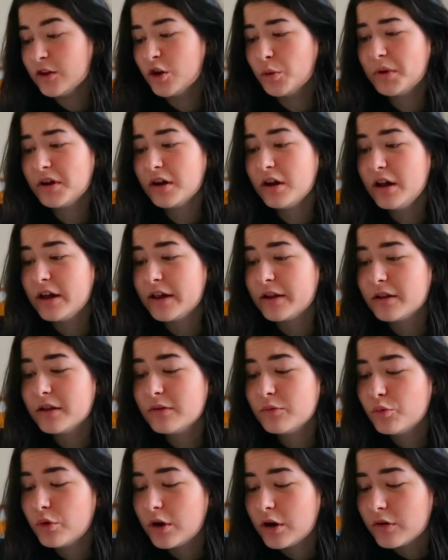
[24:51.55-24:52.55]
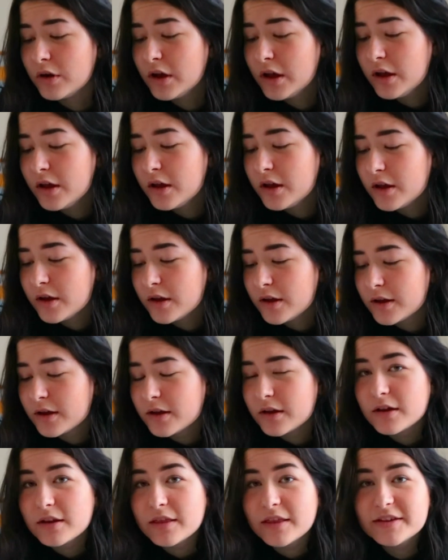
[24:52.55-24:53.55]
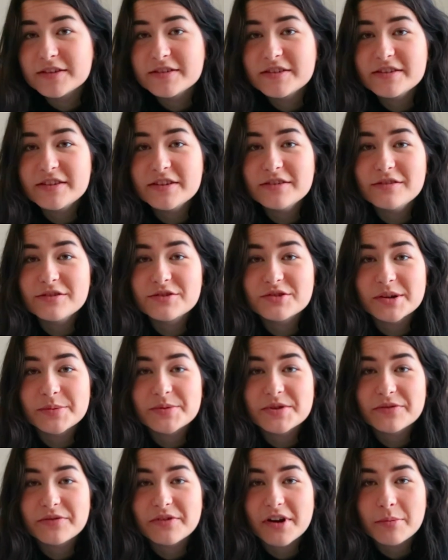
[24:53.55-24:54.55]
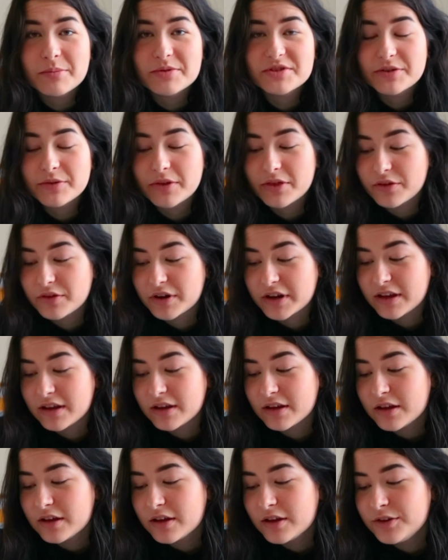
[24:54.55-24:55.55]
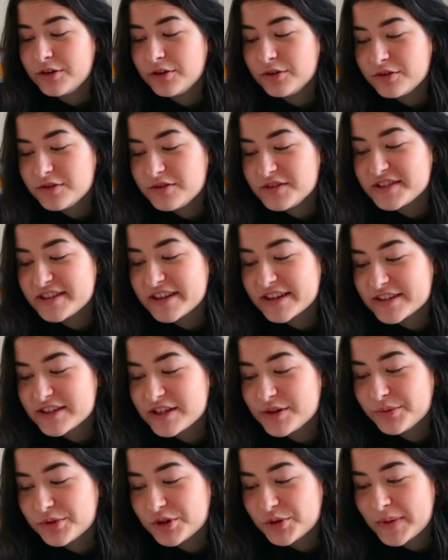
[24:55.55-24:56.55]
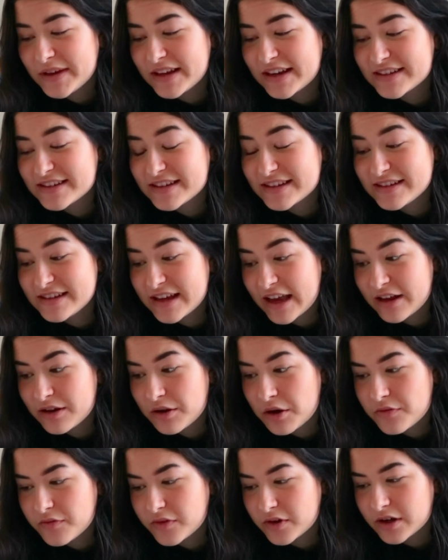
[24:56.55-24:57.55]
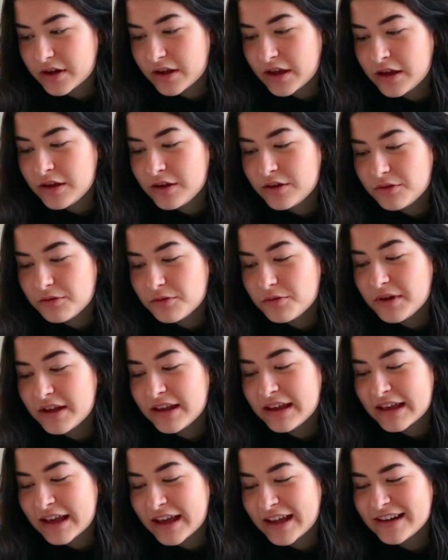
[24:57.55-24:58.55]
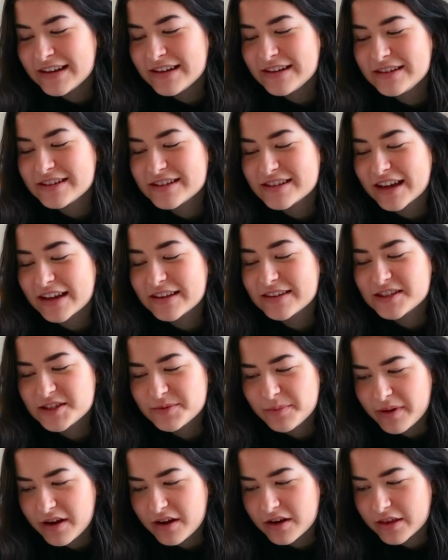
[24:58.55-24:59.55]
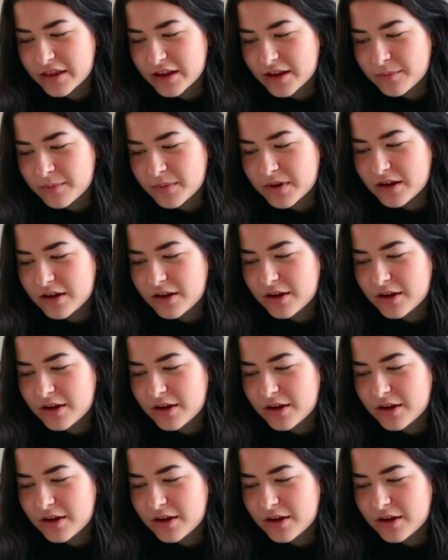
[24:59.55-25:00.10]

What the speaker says: Oh my god, whoa. This is the description for episode 3. Your new sexy roommate has a date over, and you and Kenny decide to spy on them.